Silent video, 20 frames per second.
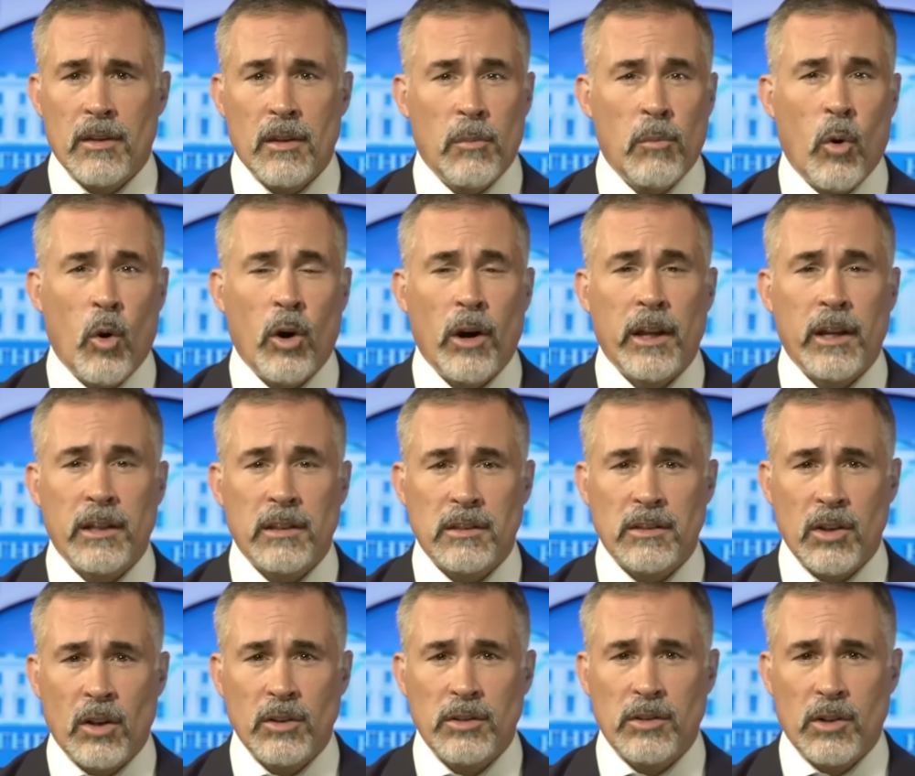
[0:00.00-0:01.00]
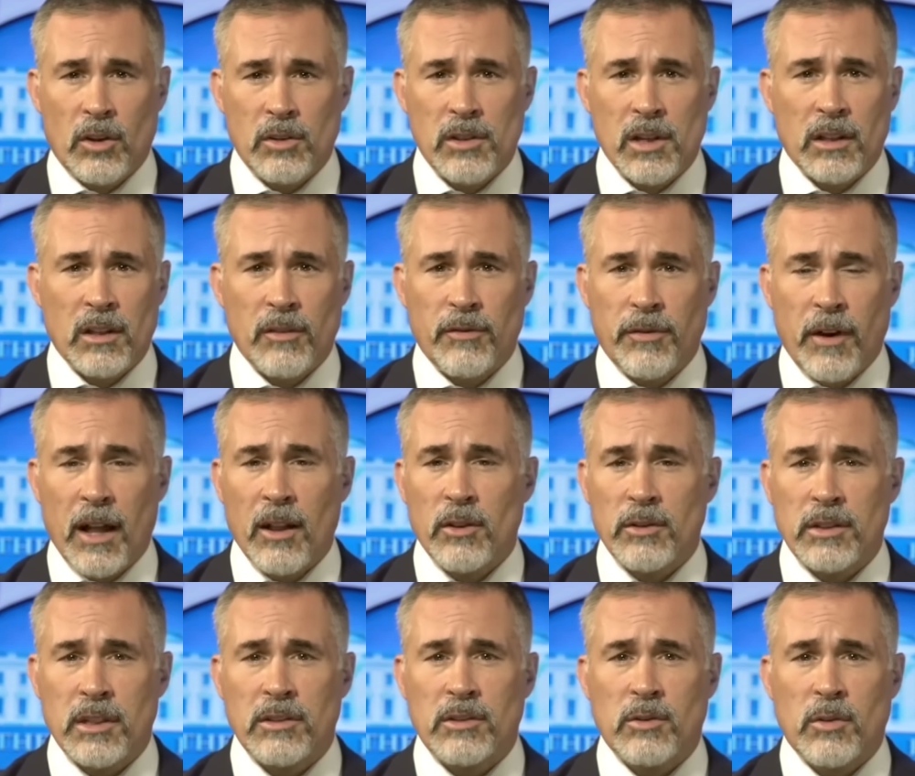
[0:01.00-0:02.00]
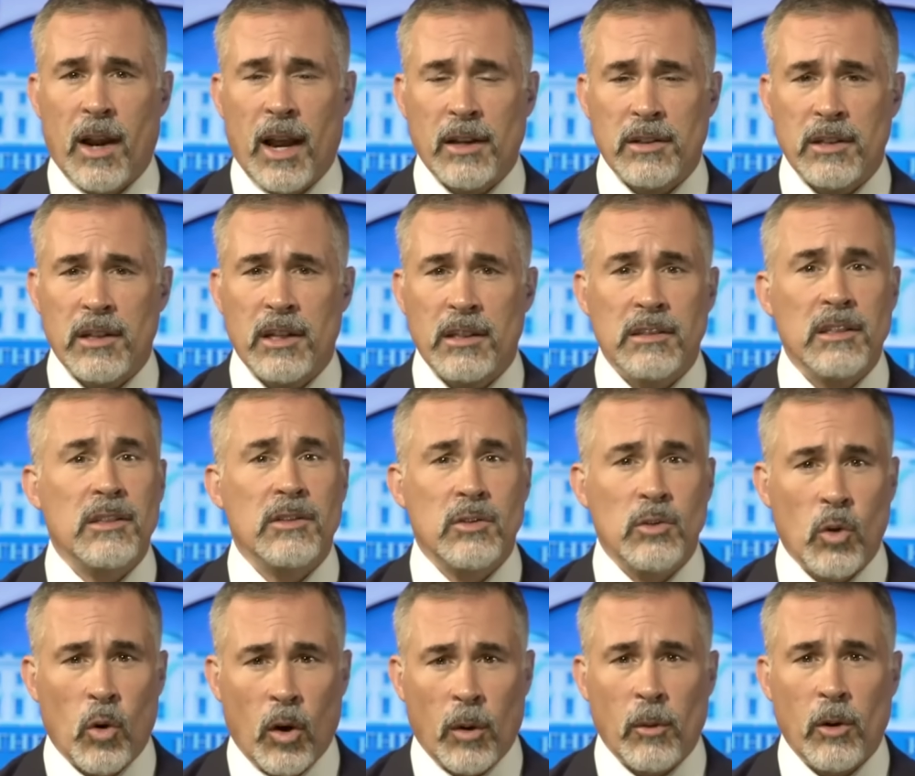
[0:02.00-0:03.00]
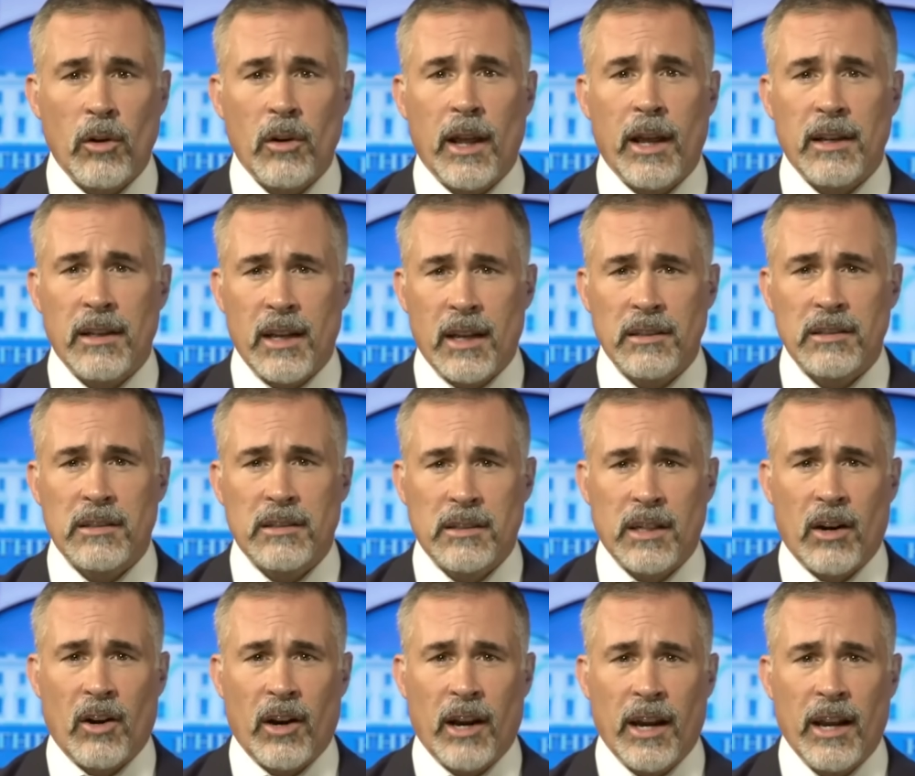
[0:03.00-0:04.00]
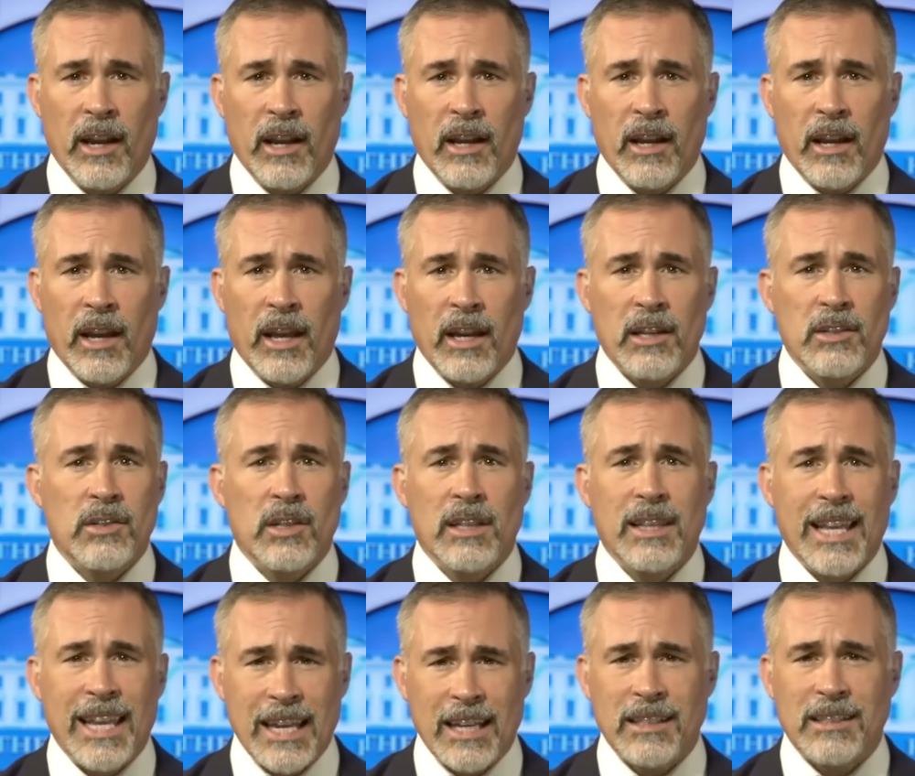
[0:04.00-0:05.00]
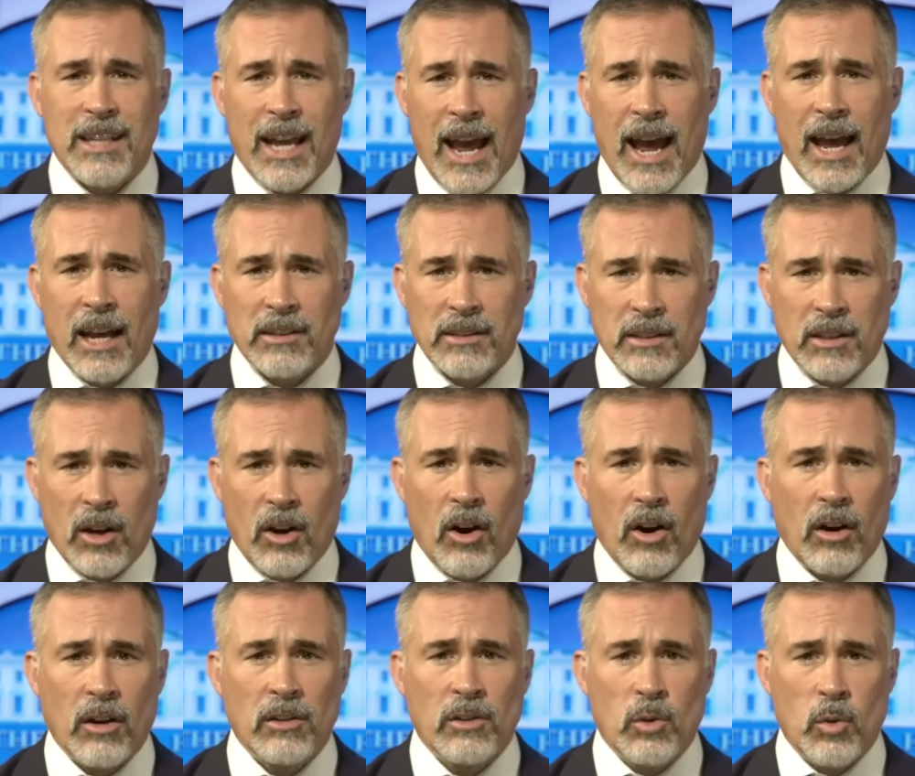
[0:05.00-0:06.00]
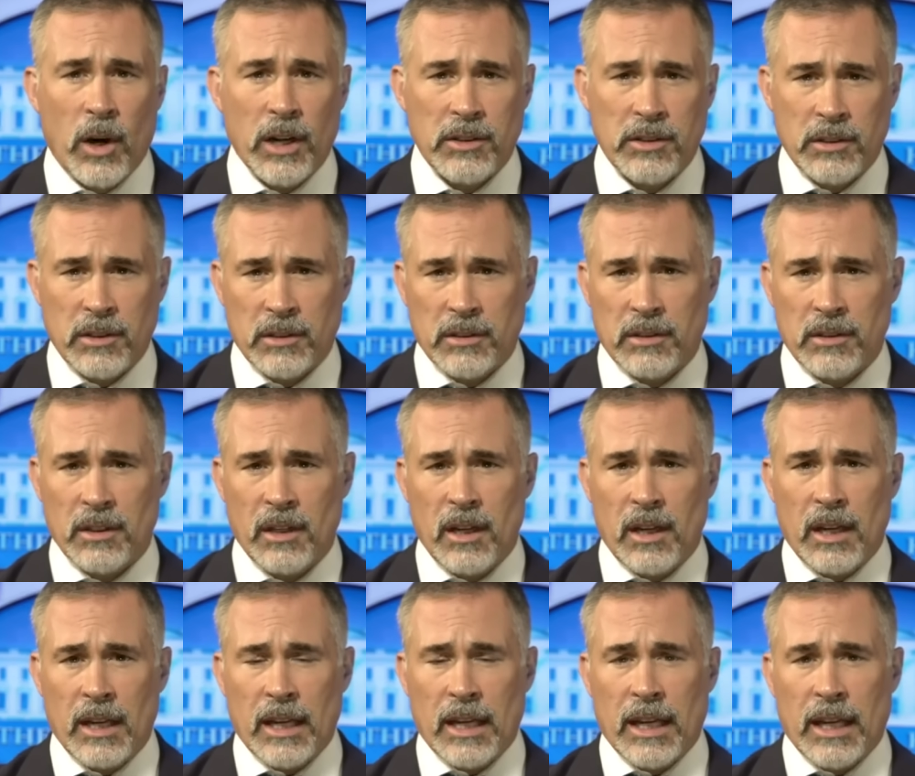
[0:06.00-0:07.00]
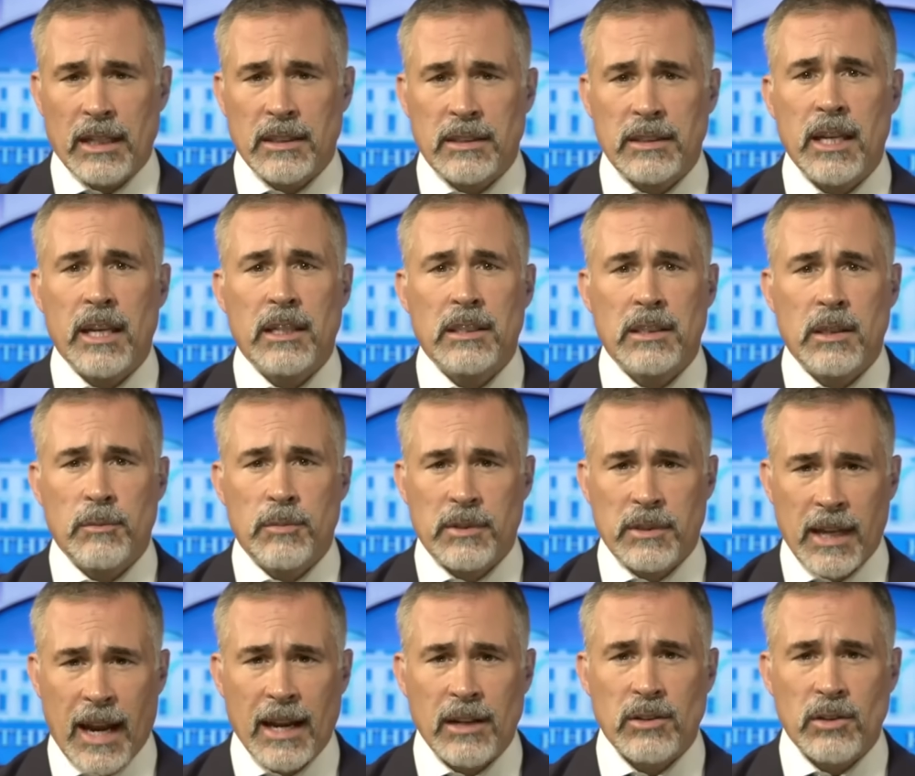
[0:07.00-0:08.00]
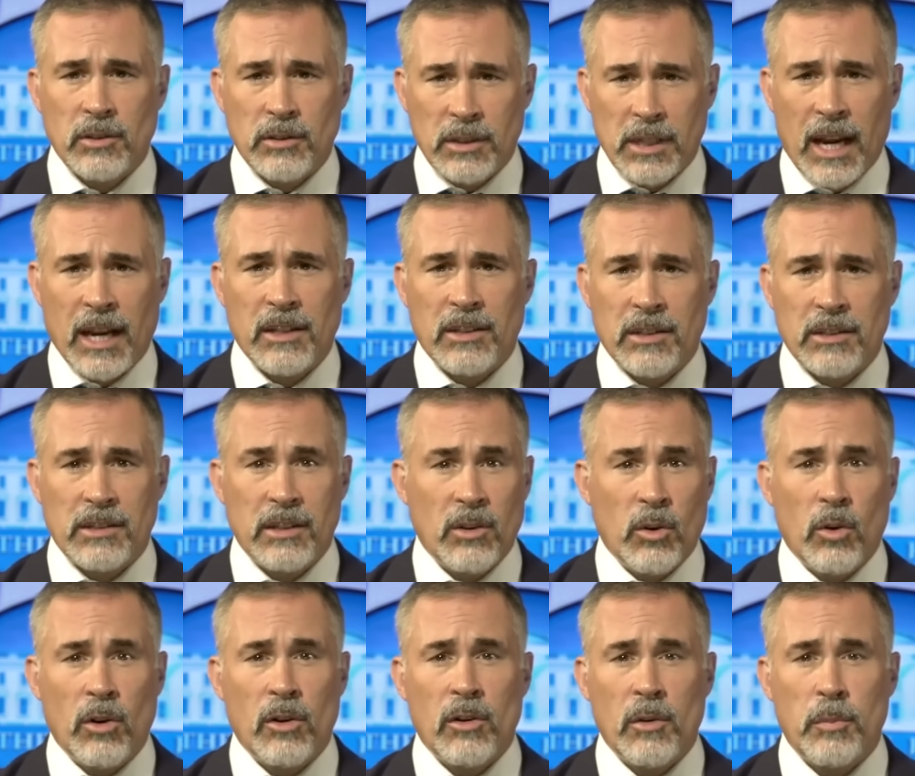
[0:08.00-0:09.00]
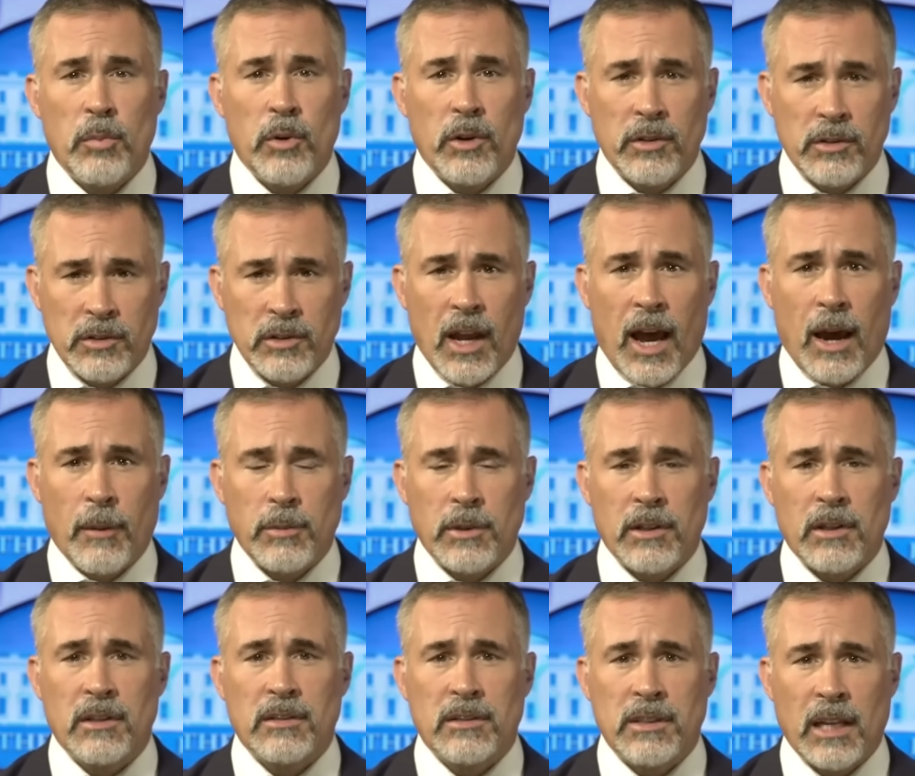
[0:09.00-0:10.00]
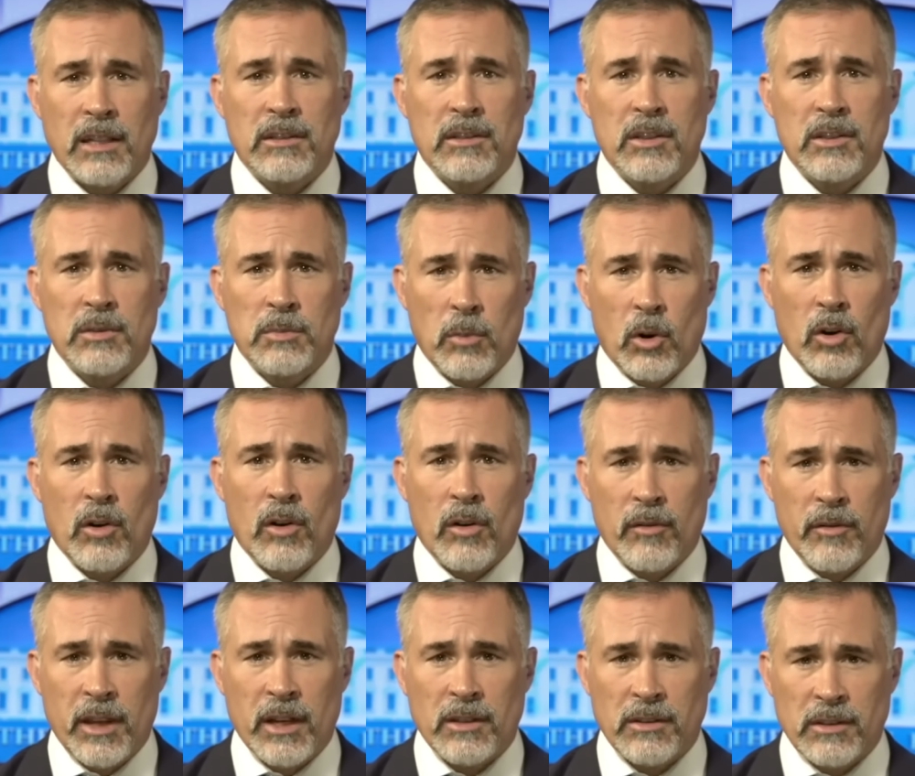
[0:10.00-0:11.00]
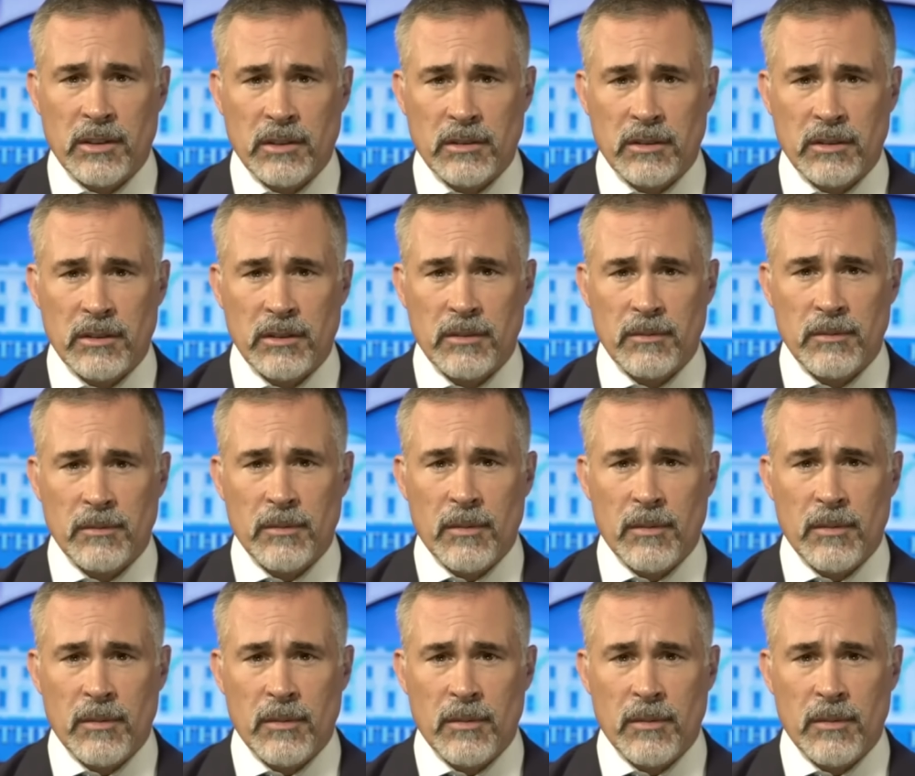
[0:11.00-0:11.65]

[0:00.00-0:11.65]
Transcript: The mourning and soul-searching that follows these tragedies is normal and necessary, and it should lead us to ask the hard questions and seek substantial changes in order to put a stop to the senseless murder of innocents.